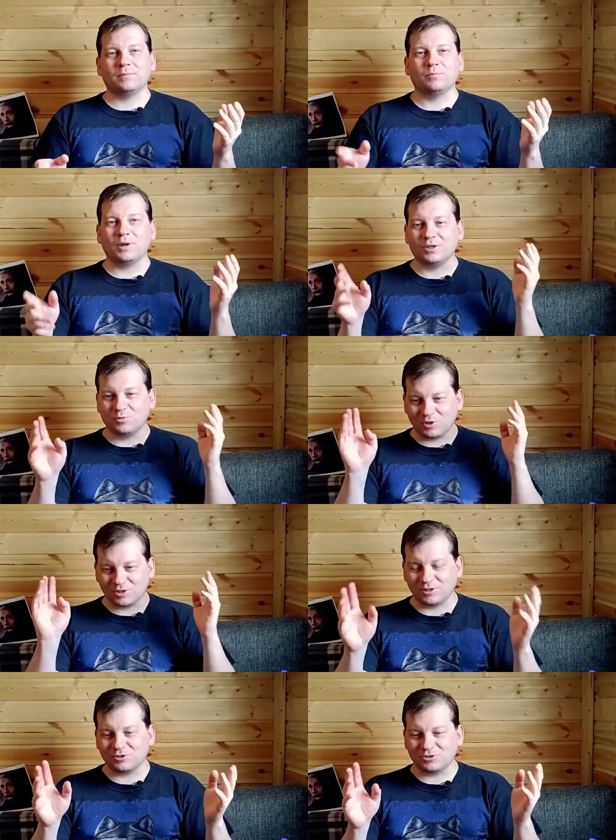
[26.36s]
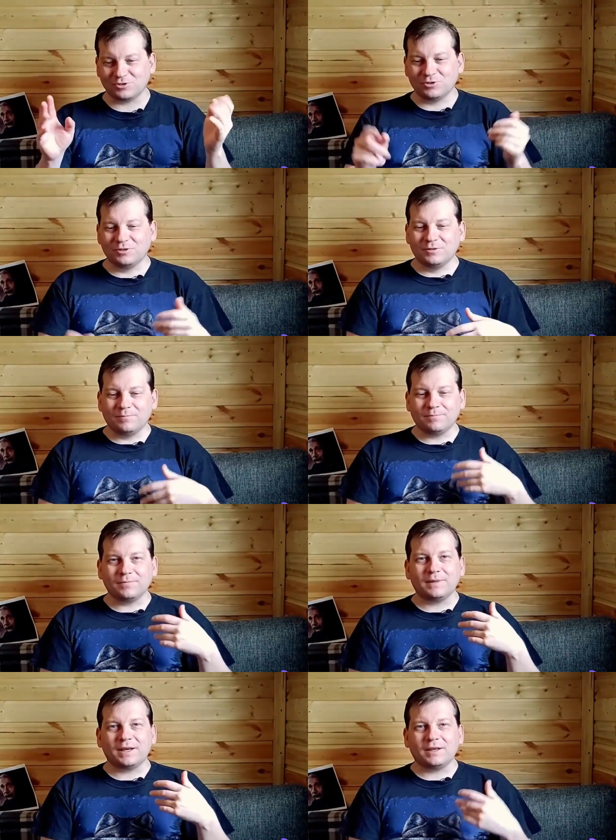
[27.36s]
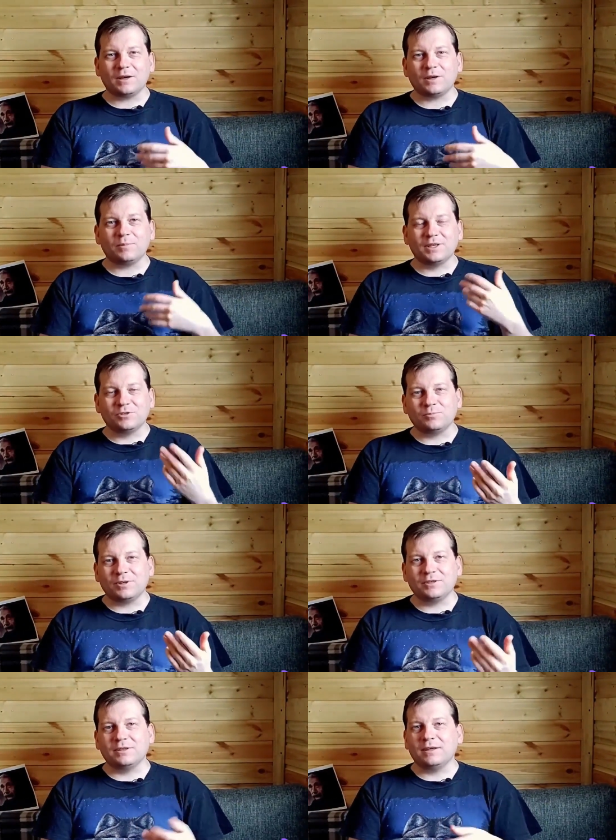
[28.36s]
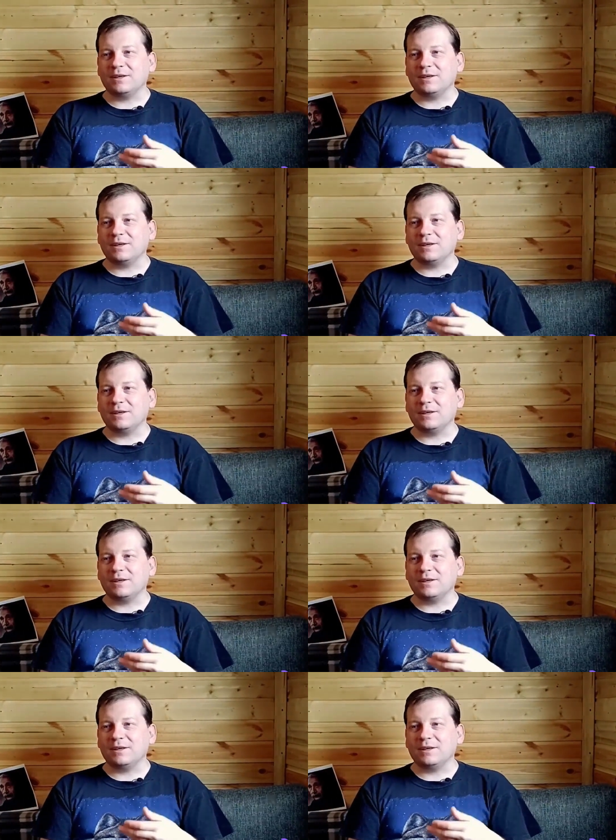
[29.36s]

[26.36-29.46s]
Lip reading: Well, you all understood. And there are measurements,